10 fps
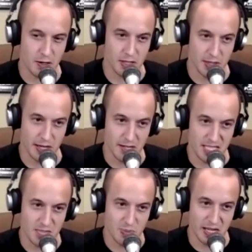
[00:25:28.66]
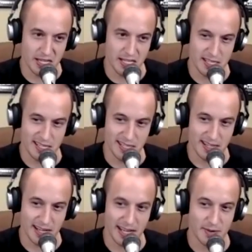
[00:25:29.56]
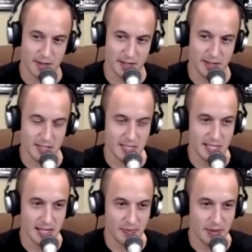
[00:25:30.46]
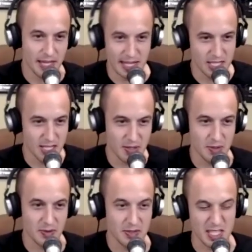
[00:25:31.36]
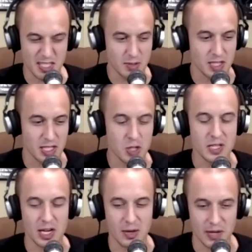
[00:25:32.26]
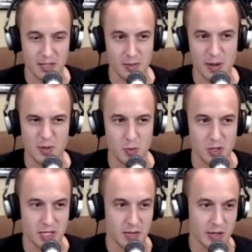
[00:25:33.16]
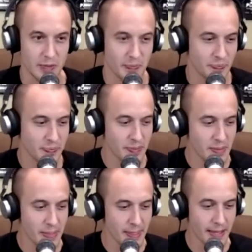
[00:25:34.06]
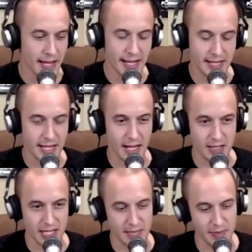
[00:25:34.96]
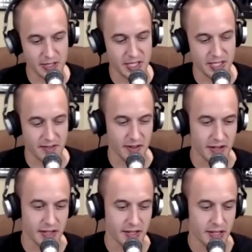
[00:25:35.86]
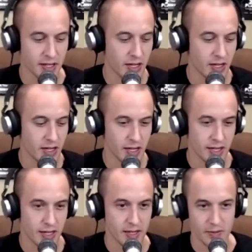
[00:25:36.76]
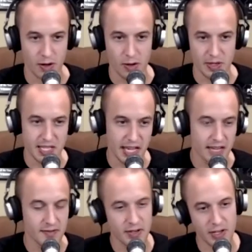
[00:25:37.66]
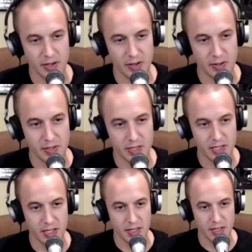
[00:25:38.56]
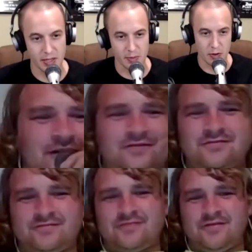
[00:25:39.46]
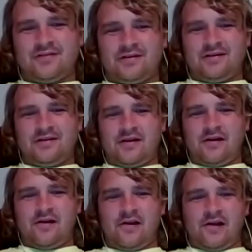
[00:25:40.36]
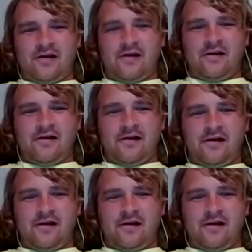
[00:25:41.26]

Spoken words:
and you'd hear it spinning. I had one of those. I had a shitload of it. It was like 2 terabytes, or maybe it was 1 terabyte. And I had it in college, and I had a bunch of stuff on it, like all my skating videos, like movies I downloaded, all my music,